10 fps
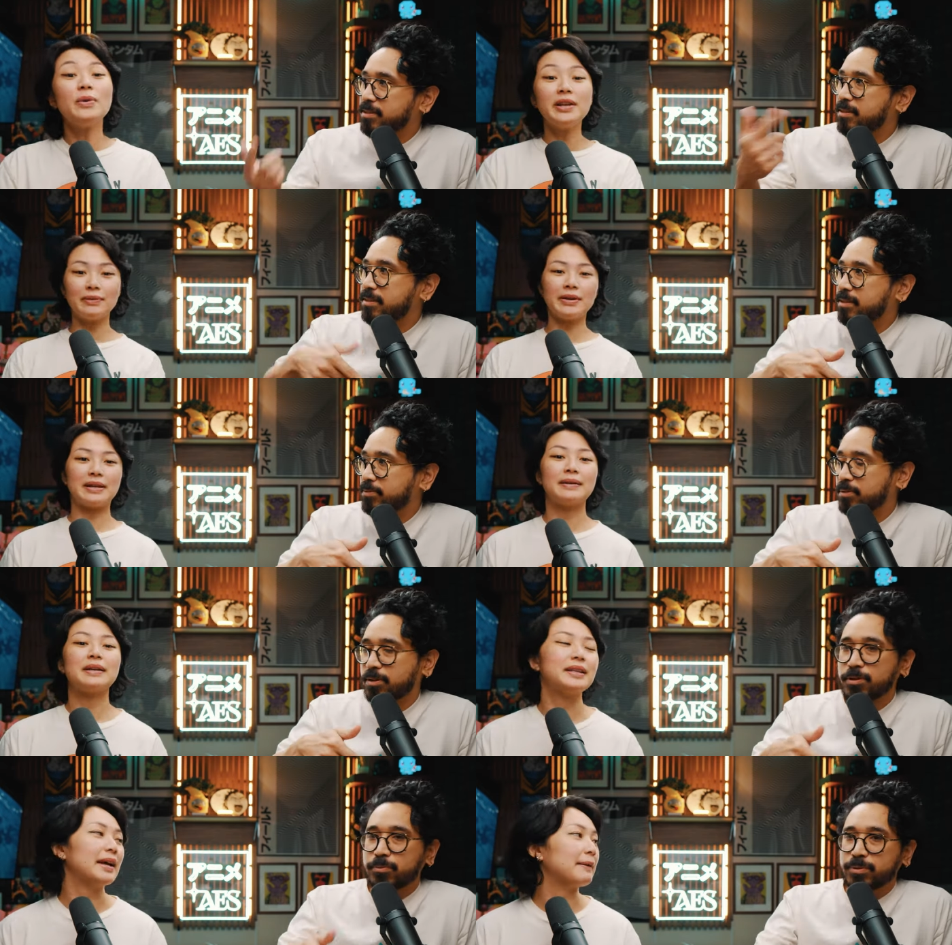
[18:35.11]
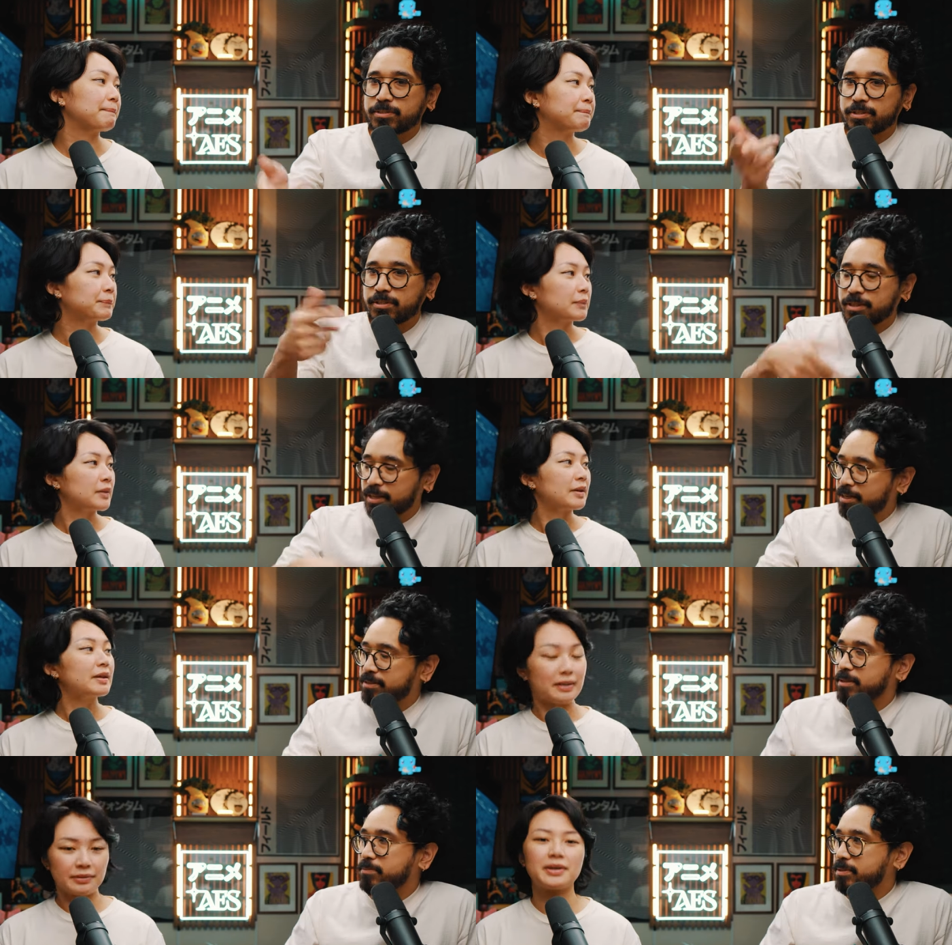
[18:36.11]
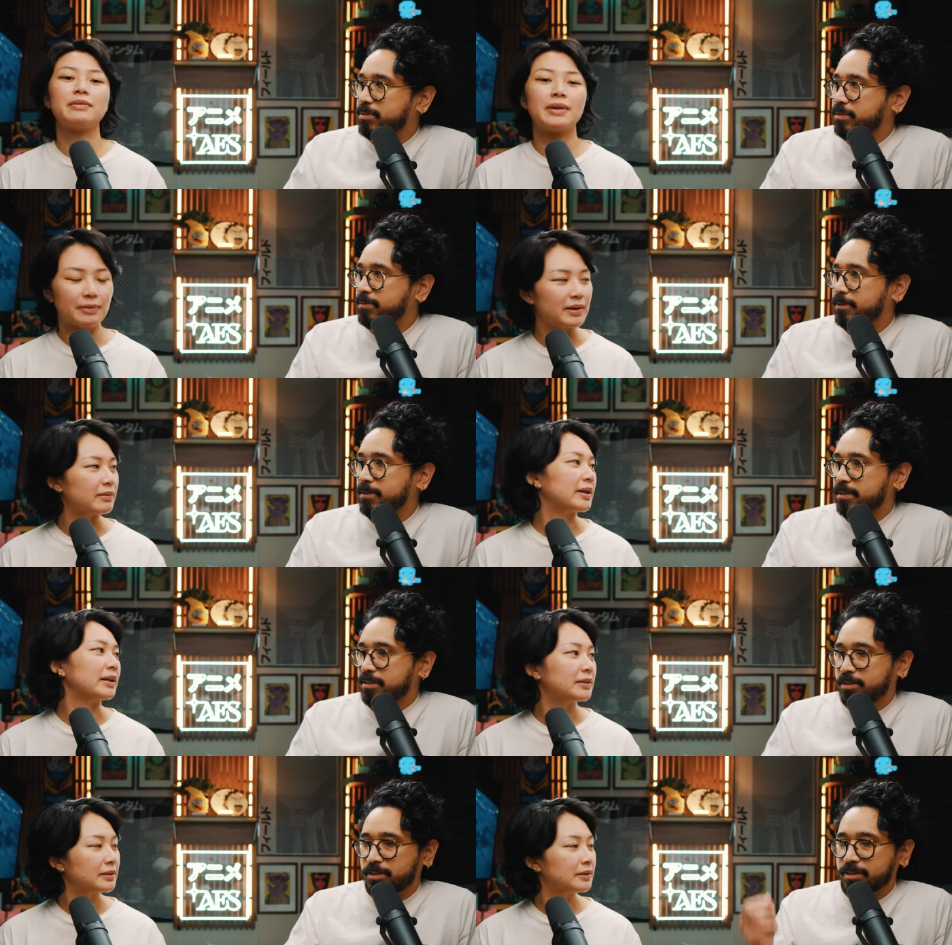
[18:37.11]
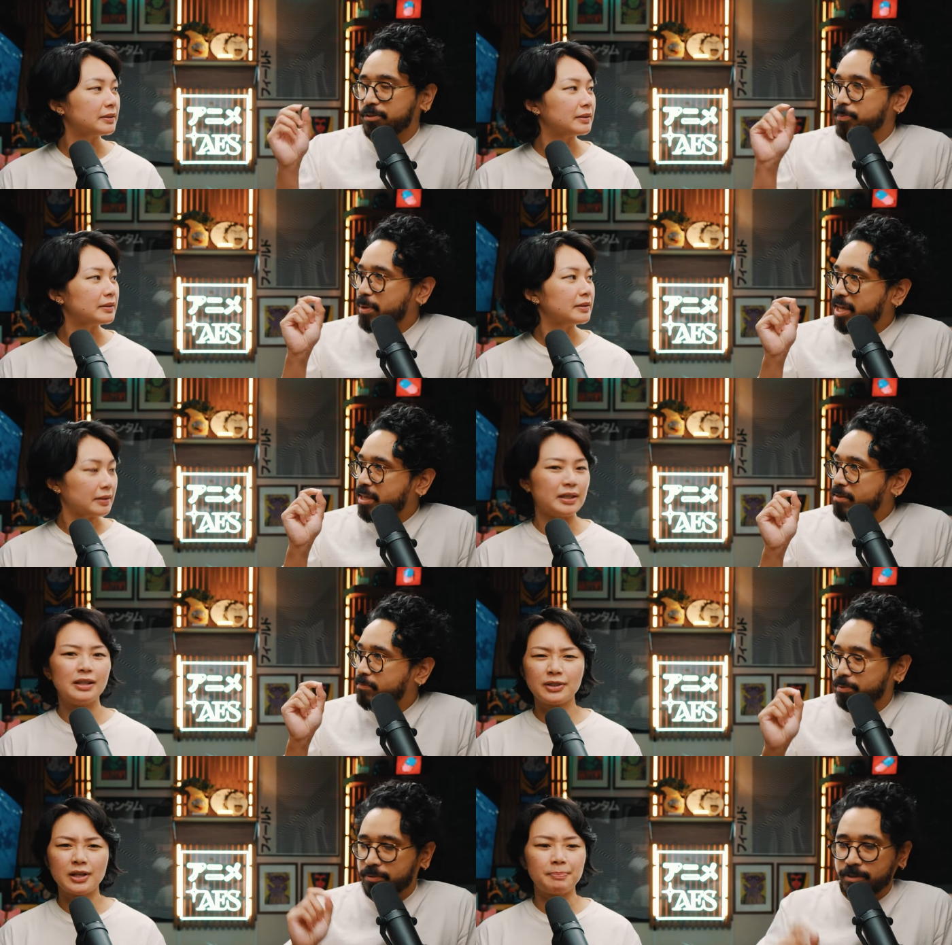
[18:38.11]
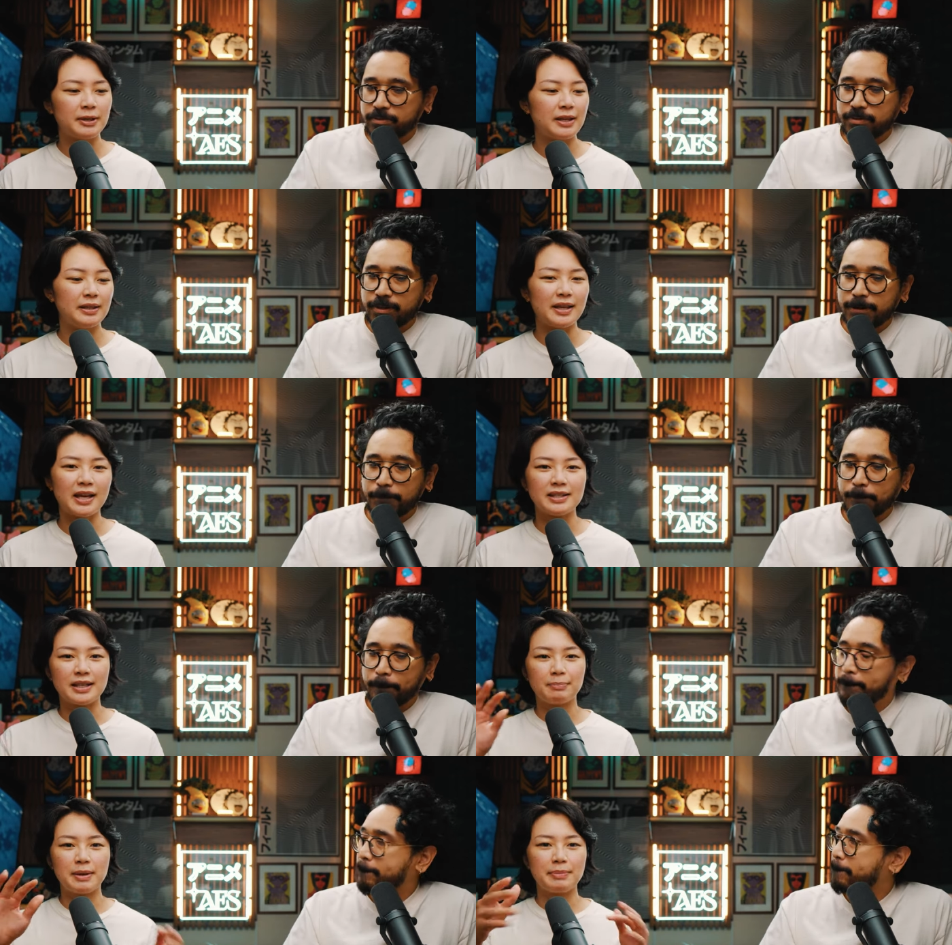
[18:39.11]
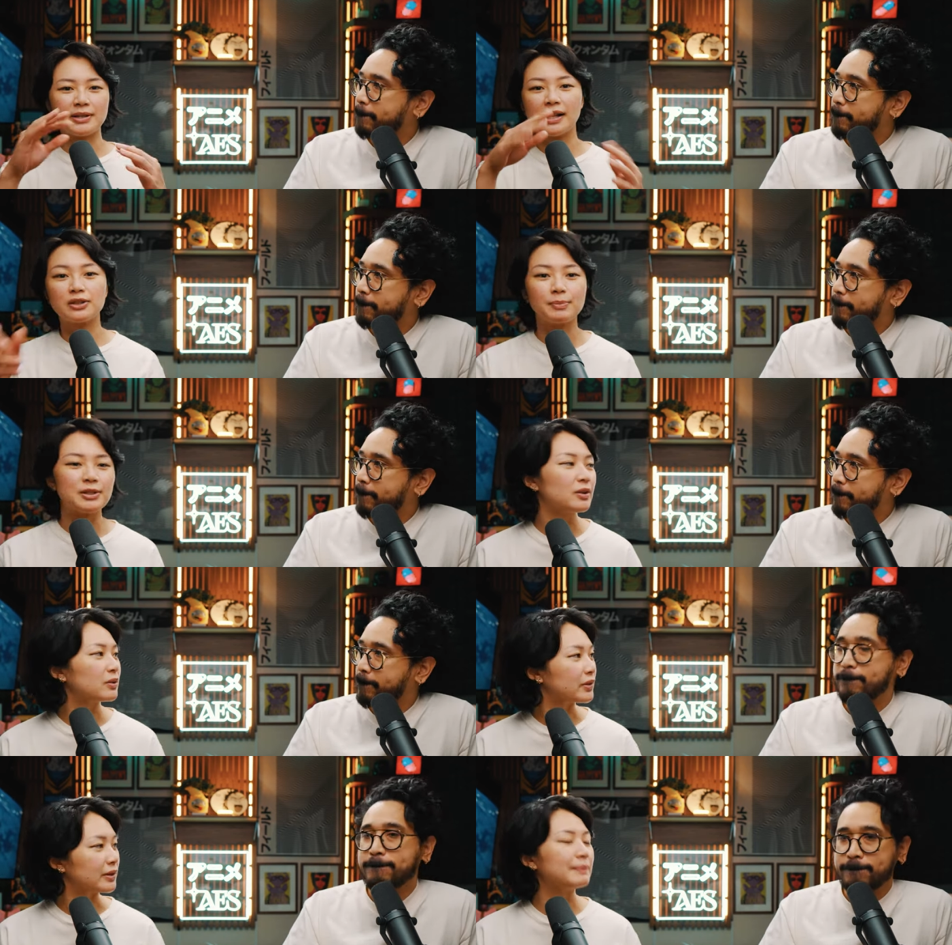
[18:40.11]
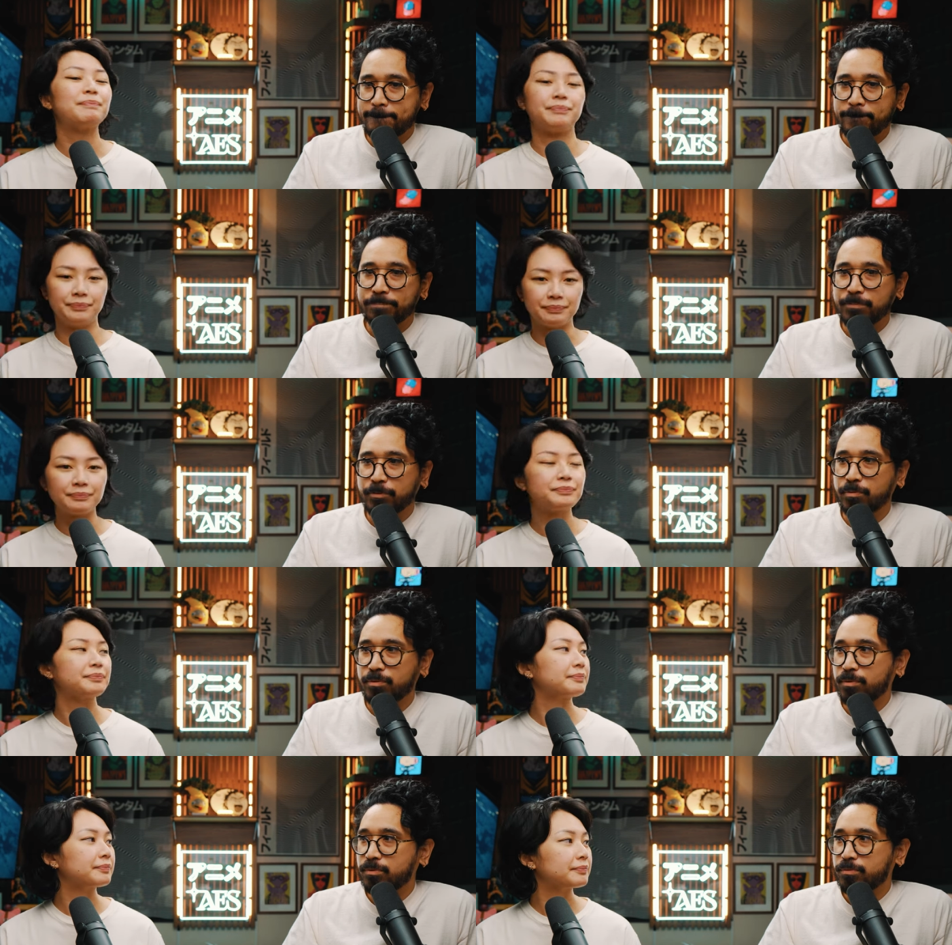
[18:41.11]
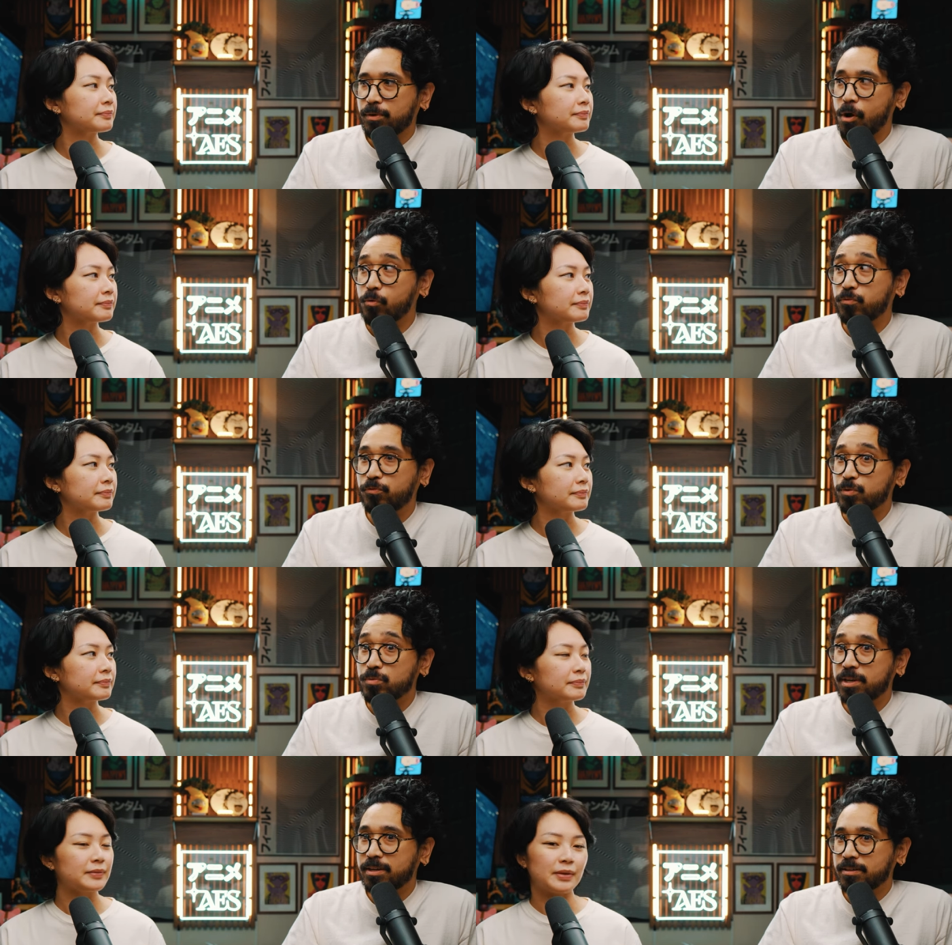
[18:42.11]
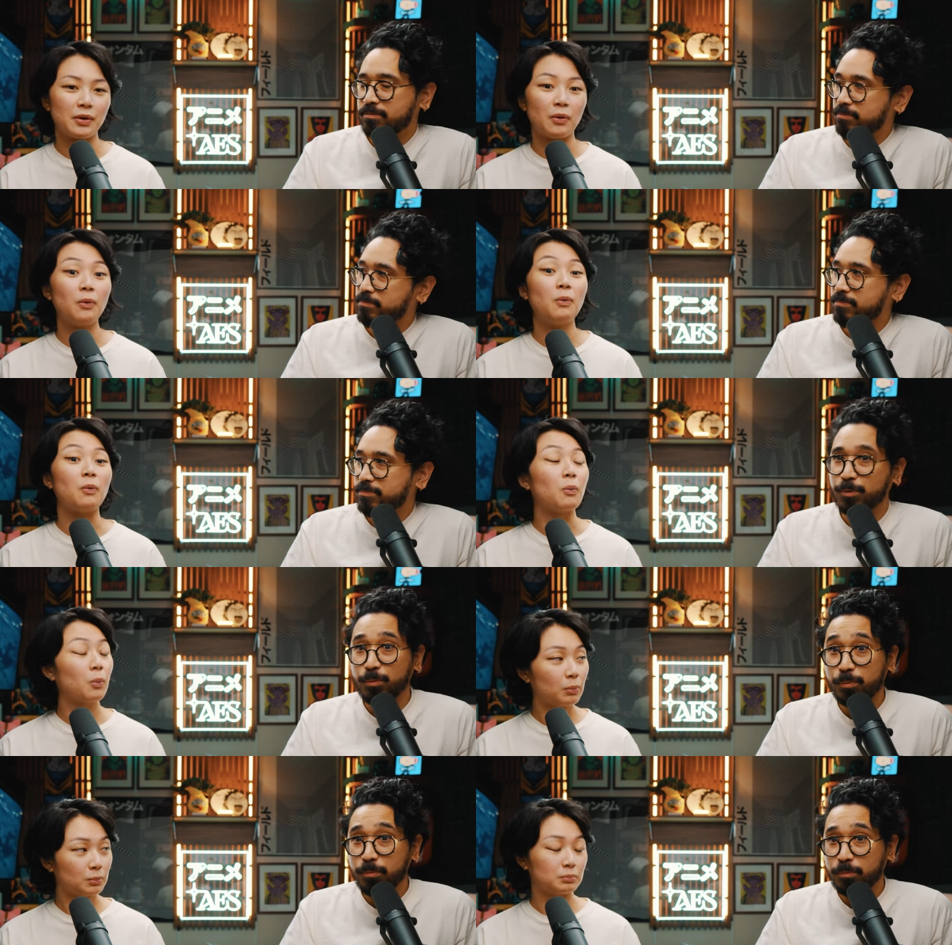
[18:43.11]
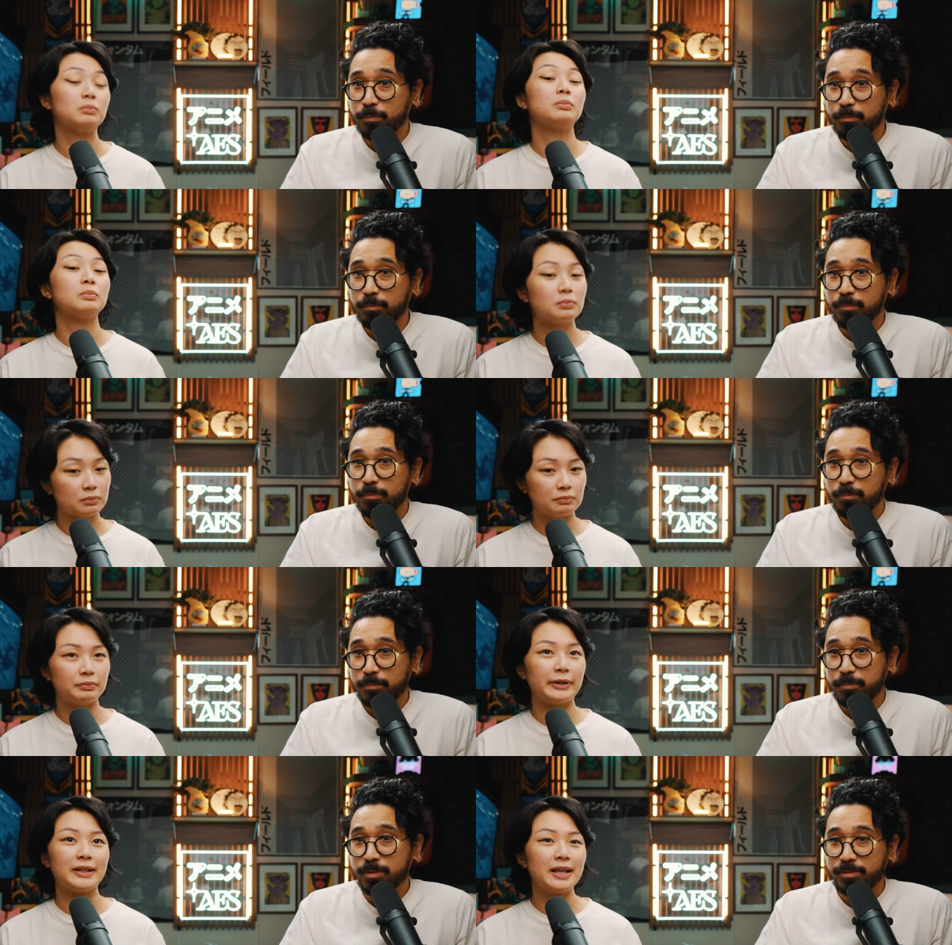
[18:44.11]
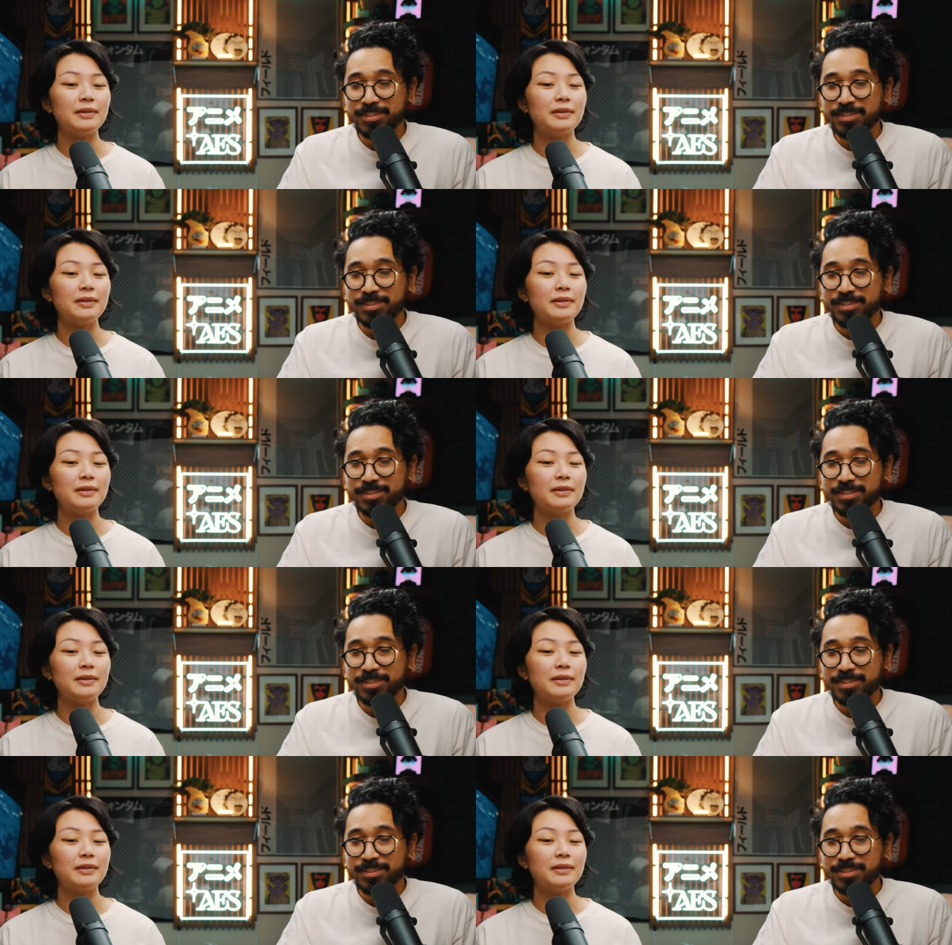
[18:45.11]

Speaker 1: the thing that yeah. we saw in the last episode. Right, right, right, right. Like the little pin. It looks like the... a pin
Speaker 2: that has like paper talismans all over it. Mm -hmm. mm.
Speaker 1: Or Ofuda. Oh. Ooh.
Speaker 2: But yeah,